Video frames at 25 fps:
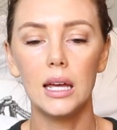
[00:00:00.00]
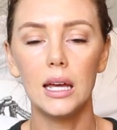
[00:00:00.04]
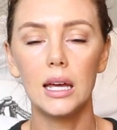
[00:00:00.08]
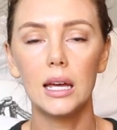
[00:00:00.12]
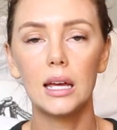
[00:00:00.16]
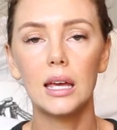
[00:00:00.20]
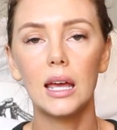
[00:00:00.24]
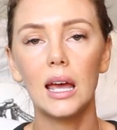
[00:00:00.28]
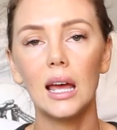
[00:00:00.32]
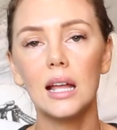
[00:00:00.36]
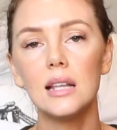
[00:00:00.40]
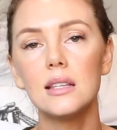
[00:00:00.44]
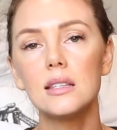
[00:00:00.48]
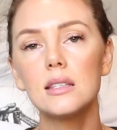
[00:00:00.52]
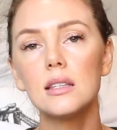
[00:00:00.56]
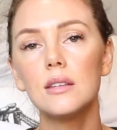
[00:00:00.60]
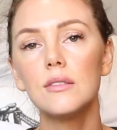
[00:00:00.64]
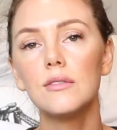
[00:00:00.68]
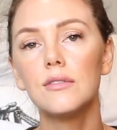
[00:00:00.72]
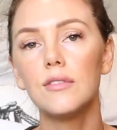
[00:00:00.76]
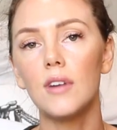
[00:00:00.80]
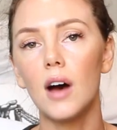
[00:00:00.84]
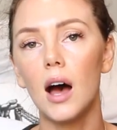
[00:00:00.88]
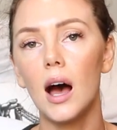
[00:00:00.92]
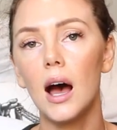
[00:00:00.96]
it can
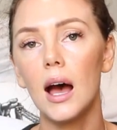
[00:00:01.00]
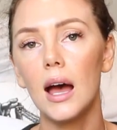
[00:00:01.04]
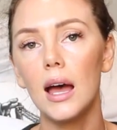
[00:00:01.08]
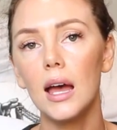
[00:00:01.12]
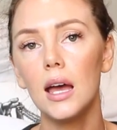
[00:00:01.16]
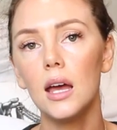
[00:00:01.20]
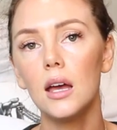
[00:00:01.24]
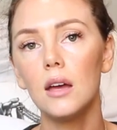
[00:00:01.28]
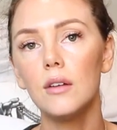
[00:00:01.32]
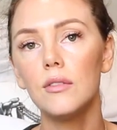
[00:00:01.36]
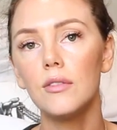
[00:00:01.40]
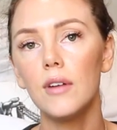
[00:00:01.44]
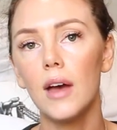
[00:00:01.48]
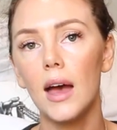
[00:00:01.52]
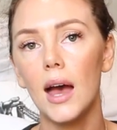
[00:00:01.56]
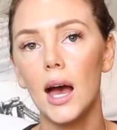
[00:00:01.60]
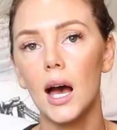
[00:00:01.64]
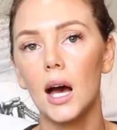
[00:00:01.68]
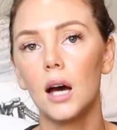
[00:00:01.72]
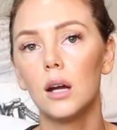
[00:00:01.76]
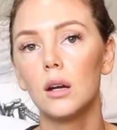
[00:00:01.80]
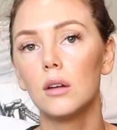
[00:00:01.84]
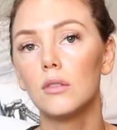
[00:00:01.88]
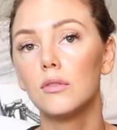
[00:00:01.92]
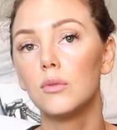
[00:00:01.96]
survive
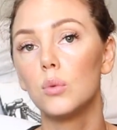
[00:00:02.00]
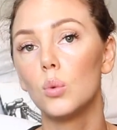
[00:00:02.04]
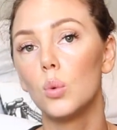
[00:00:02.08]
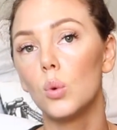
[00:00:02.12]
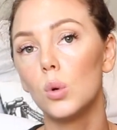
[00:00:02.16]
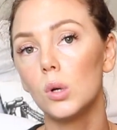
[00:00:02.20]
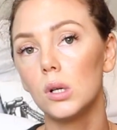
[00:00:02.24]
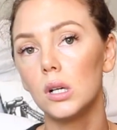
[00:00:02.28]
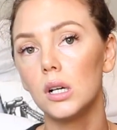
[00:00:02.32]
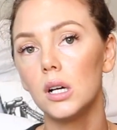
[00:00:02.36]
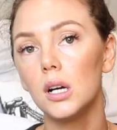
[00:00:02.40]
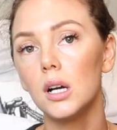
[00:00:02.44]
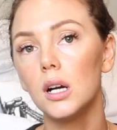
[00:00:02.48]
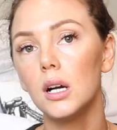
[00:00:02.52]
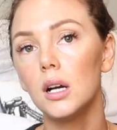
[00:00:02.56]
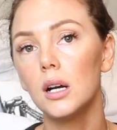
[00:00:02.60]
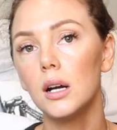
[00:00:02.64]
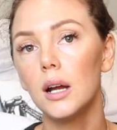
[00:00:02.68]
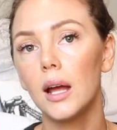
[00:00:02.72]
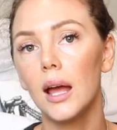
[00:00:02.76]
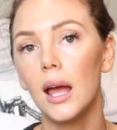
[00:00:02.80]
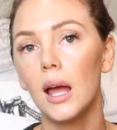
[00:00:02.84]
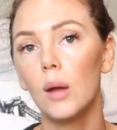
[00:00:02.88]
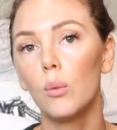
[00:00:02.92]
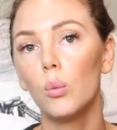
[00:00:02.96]
out of
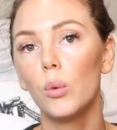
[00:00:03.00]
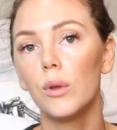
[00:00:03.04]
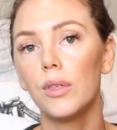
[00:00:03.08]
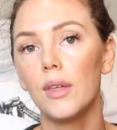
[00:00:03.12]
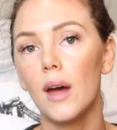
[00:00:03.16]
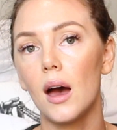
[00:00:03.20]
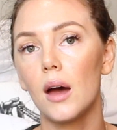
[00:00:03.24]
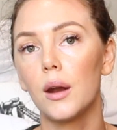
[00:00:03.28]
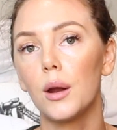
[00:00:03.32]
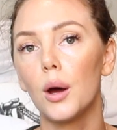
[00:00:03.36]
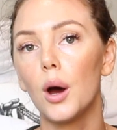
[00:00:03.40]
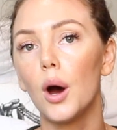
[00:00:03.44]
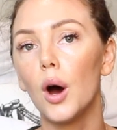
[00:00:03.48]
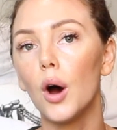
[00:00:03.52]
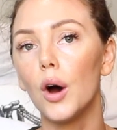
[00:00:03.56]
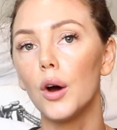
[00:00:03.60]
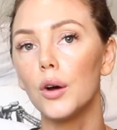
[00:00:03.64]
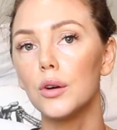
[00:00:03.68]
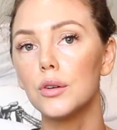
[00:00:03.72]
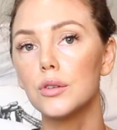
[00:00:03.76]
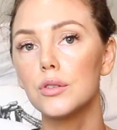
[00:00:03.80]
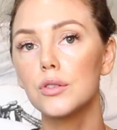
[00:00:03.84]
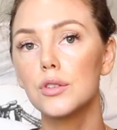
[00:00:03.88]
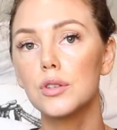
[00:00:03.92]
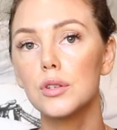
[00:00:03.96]
water and without a
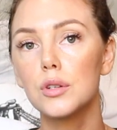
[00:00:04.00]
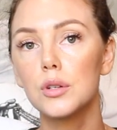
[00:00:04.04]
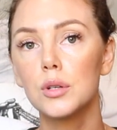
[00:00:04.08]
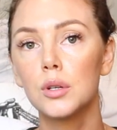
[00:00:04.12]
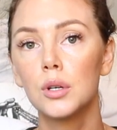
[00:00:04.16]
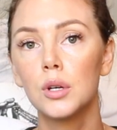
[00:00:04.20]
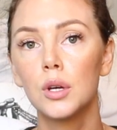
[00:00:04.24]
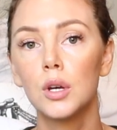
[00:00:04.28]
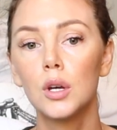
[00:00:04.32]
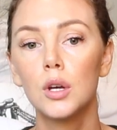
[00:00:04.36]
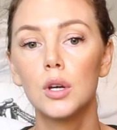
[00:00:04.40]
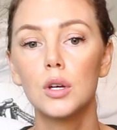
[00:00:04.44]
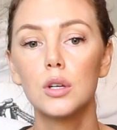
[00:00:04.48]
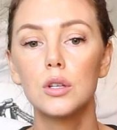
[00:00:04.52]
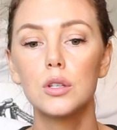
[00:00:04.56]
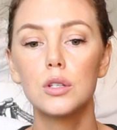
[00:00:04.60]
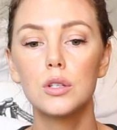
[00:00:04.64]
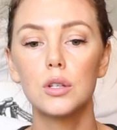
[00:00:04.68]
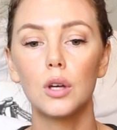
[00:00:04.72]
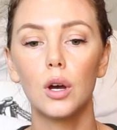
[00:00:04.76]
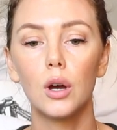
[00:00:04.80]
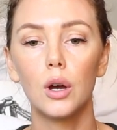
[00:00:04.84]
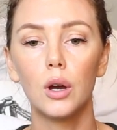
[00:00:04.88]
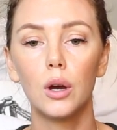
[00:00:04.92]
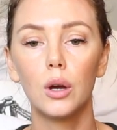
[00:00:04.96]
host.
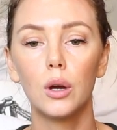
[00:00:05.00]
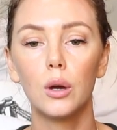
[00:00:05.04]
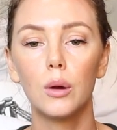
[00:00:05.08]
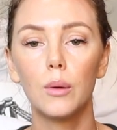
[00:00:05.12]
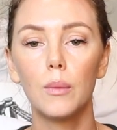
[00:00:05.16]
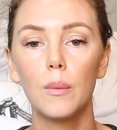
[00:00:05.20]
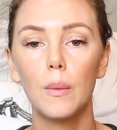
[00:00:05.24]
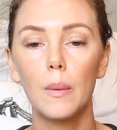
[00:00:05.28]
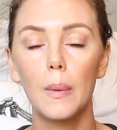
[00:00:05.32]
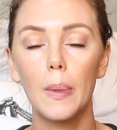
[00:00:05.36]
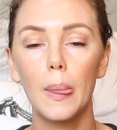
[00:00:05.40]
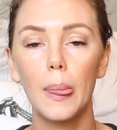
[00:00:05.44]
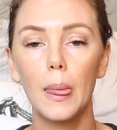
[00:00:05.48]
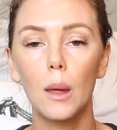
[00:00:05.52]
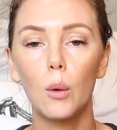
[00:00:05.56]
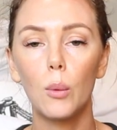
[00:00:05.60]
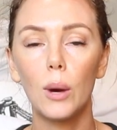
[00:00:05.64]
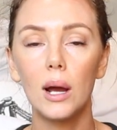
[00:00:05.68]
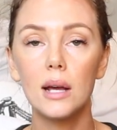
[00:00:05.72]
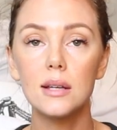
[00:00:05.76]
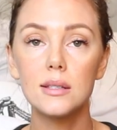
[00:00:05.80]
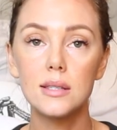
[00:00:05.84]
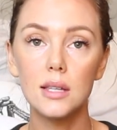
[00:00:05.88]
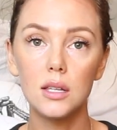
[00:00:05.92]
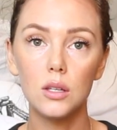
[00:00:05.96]
So
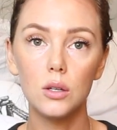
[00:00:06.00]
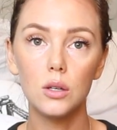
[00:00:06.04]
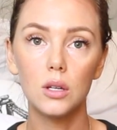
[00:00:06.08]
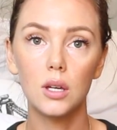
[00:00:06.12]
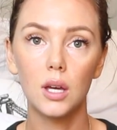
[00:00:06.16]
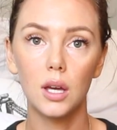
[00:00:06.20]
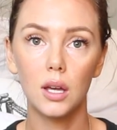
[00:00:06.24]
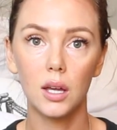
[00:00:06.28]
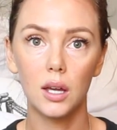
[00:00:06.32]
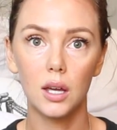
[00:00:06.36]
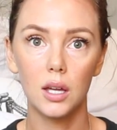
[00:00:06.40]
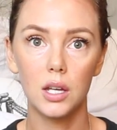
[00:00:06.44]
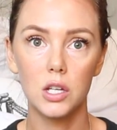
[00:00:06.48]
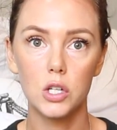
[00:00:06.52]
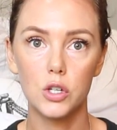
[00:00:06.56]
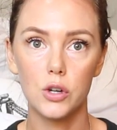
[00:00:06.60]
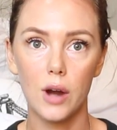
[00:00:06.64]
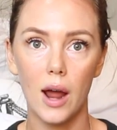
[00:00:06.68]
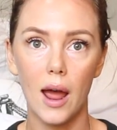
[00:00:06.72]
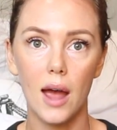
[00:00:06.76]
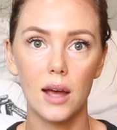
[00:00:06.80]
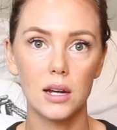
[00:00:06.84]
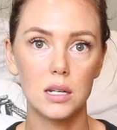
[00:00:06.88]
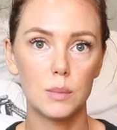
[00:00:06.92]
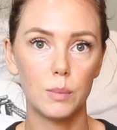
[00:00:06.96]
ways that you can
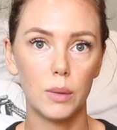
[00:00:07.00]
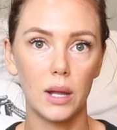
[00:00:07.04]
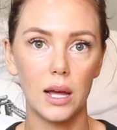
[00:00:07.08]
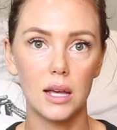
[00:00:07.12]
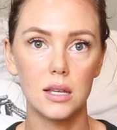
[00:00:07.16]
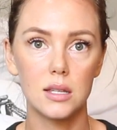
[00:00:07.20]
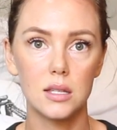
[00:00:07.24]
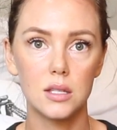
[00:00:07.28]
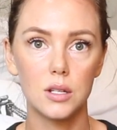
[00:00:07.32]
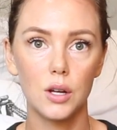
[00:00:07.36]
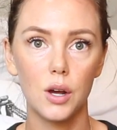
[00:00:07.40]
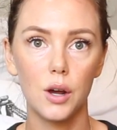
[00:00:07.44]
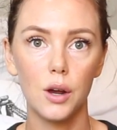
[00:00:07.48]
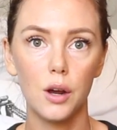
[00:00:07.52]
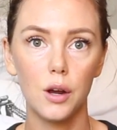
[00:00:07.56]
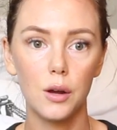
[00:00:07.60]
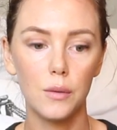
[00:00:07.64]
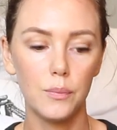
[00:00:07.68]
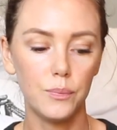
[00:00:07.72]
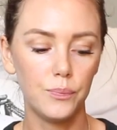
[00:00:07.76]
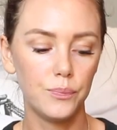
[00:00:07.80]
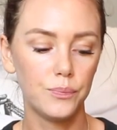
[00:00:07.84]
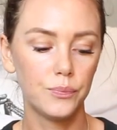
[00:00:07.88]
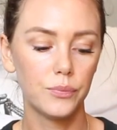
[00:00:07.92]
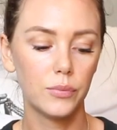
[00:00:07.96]
contract
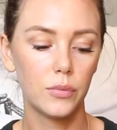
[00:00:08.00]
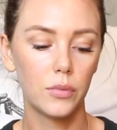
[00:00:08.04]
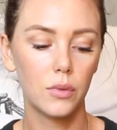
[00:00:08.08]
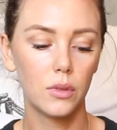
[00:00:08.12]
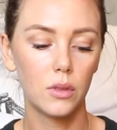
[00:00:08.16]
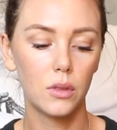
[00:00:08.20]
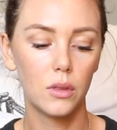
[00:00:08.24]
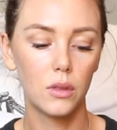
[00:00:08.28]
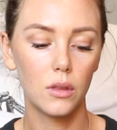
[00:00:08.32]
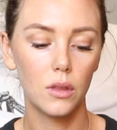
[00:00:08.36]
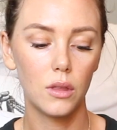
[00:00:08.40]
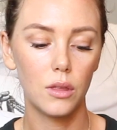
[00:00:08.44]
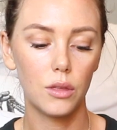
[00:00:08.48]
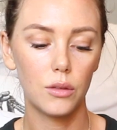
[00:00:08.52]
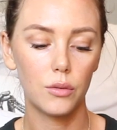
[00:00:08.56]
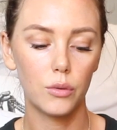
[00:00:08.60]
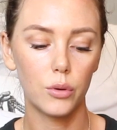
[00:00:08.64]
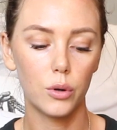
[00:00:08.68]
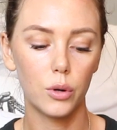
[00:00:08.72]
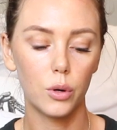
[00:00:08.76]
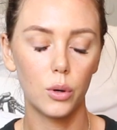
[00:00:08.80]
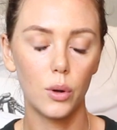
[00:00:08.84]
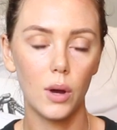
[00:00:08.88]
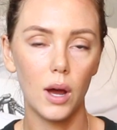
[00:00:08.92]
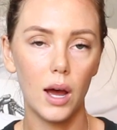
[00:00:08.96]
blasto:
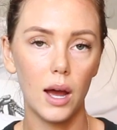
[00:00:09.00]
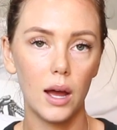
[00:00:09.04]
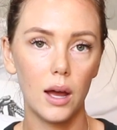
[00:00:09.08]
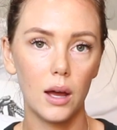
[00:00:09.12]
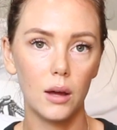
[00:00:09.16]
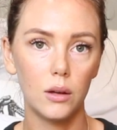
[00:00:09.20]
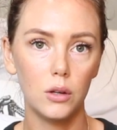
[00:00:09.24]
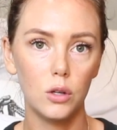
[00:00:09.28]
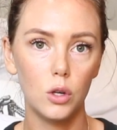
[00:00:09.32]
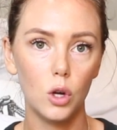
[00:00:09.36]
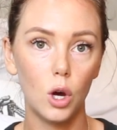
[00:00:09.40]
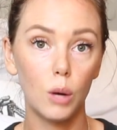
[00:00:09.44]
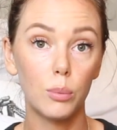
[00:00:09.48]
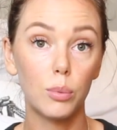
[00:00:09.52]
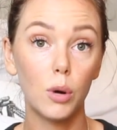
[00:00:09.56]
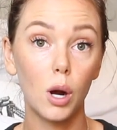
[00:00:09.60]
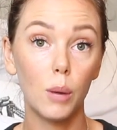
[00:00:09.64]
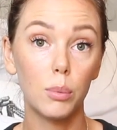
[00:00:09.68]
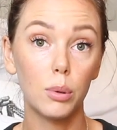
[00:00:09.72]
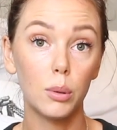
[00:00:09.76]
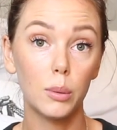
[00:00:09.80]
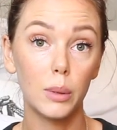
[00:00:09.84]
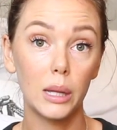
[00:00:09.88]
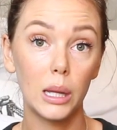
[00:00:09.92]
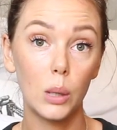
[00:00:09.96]
through not
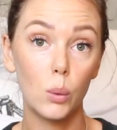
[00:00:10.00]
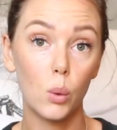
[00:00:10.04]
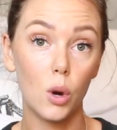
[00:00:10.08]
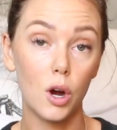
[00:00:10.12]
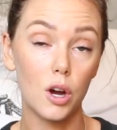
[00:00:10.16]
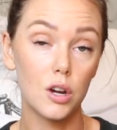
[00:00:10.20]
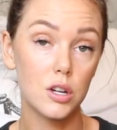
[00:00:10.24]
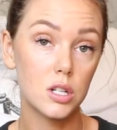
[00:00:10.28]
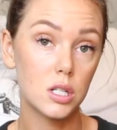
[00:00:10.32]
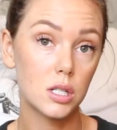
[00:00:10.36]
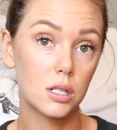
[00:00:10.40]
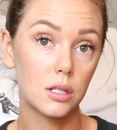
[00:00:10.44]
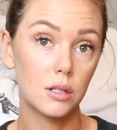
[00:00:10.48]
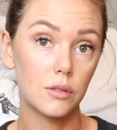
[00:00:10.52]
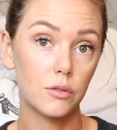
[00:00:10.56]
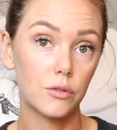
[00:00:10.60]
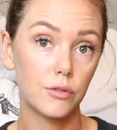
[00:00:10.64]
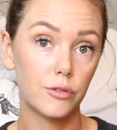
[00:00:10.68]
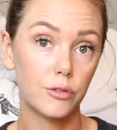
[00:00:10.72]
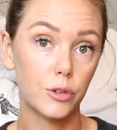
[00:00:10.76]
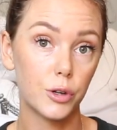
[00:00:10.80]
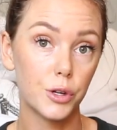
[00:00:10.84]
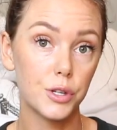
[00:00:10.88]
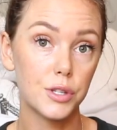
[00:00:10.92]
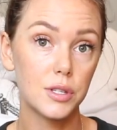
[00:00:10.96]
properly washed
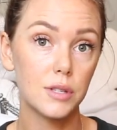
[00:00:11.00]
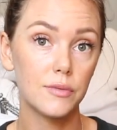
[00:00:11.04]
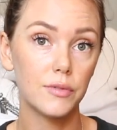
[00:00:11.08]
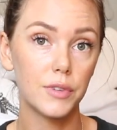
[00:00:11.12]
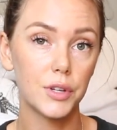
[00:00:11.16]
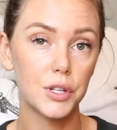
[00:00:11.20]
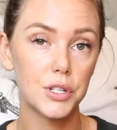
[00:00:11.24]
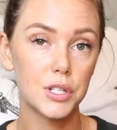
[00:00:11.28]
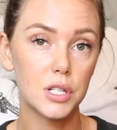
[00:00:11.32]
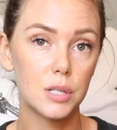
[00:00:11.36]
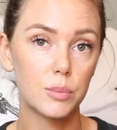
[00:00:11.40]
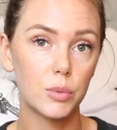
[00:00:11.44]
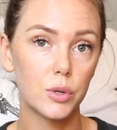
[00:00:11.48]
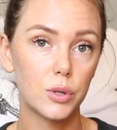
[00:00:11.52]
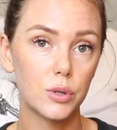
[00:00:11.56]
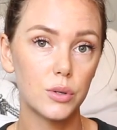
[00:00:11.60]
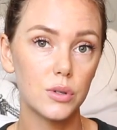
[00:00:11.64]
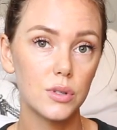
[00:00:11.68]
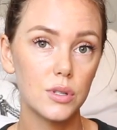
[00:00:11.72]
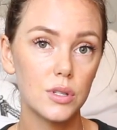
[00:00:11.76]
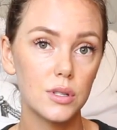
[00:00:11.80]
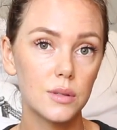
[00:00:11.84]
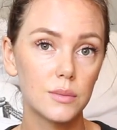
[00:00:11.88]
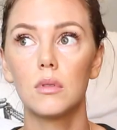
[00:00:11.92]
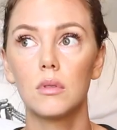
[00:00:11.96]
fruits and
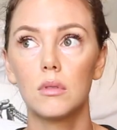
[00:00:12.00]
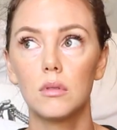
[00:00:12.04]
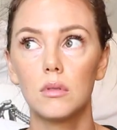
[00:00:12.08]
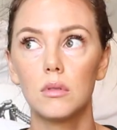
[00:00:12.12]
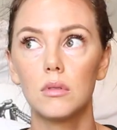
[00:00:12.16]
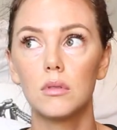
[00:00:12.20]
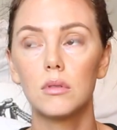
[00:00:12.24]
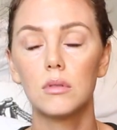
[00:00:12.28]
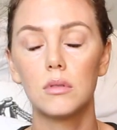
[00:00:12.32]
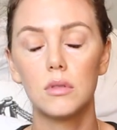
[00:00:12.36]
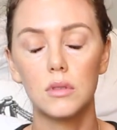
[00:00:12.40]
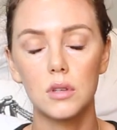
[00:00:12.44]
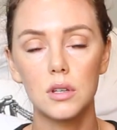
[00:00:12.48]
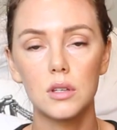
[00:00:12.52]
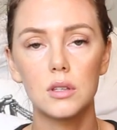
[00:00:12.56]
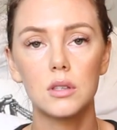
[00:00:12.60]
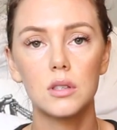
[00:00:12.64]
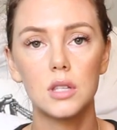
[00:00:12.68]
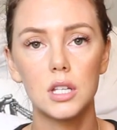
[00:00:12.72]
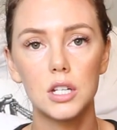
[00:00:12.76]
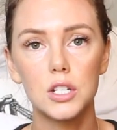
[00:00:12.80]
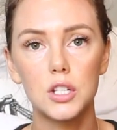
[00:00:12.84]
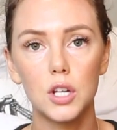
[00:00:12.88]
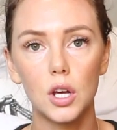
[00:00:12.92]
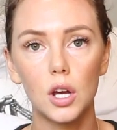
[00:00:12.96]
vegetables,
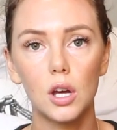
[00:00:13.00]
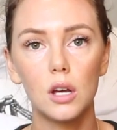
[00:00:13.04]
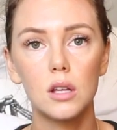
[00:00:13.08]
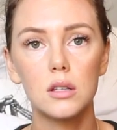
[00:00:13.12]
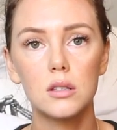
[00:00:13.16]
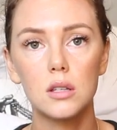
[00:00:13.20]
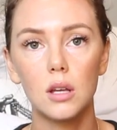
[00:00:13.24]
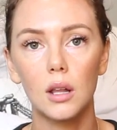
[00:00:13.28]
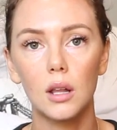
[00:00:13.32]
the dirt,